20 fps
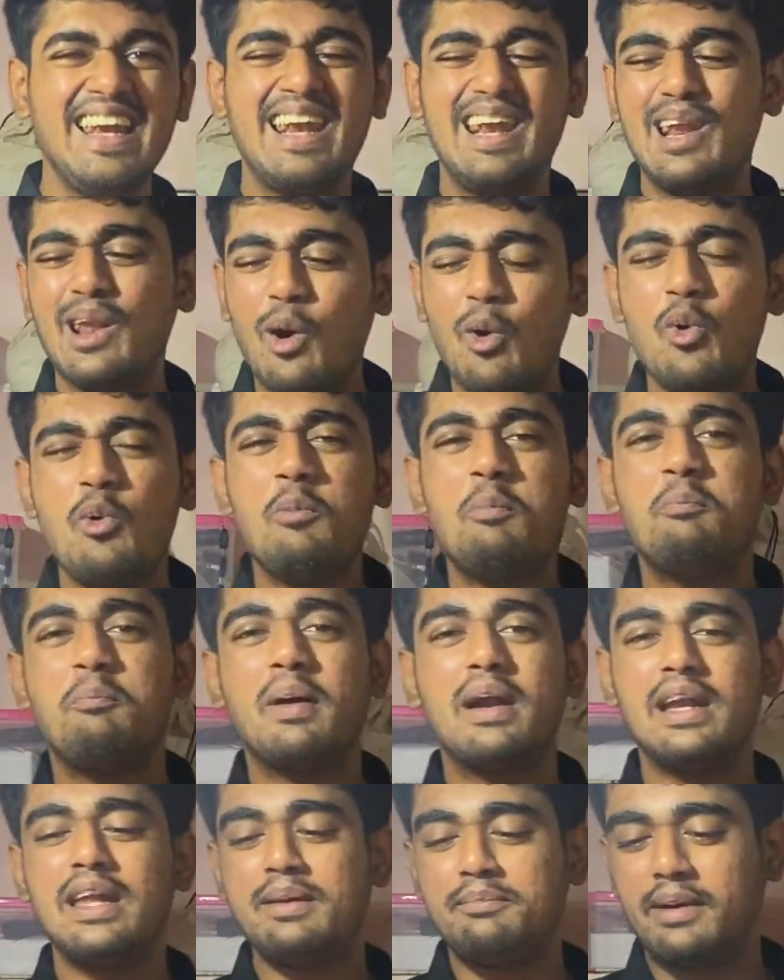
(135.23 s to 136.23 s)
love
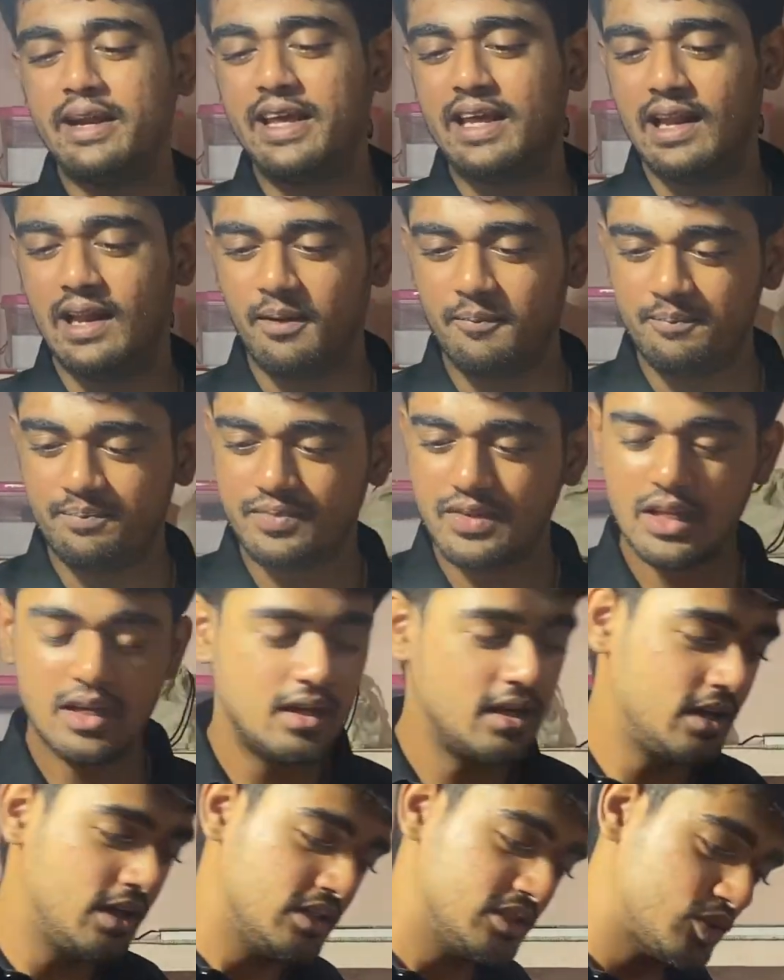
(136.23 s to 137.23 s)
panni padikala.
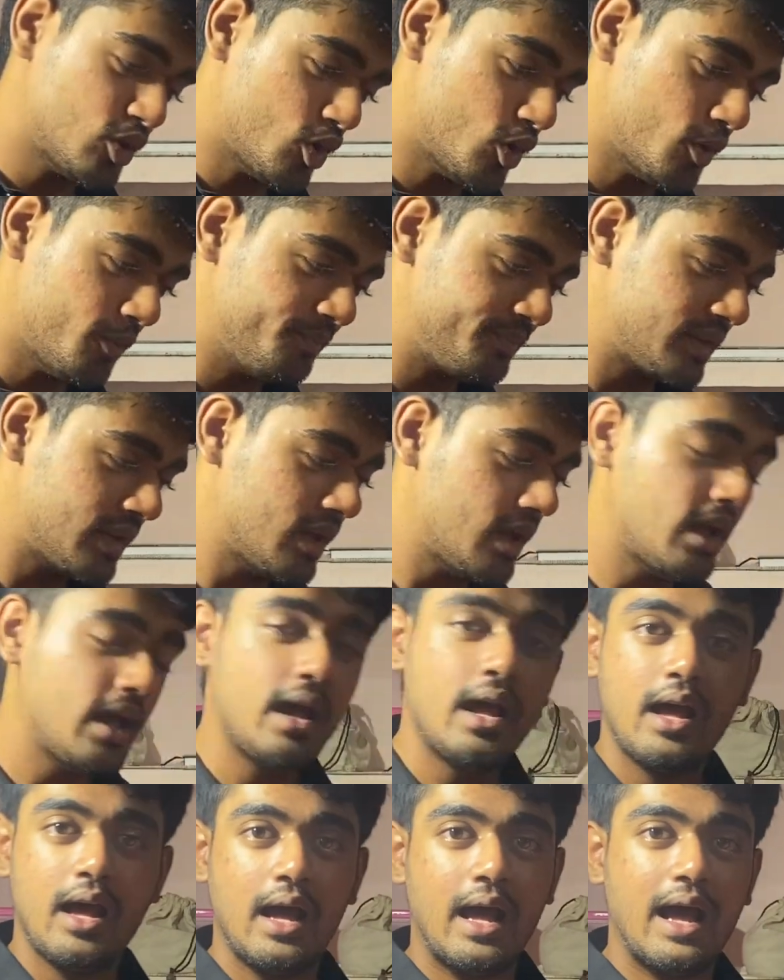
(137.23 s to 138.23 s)
So,
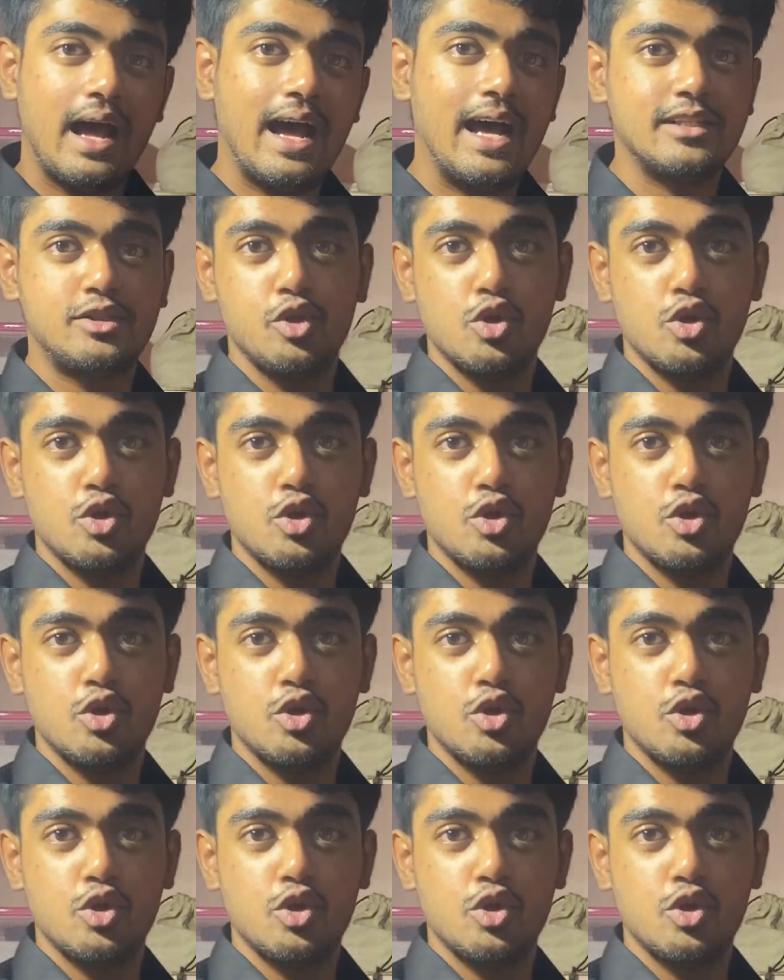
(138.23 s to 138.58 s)
as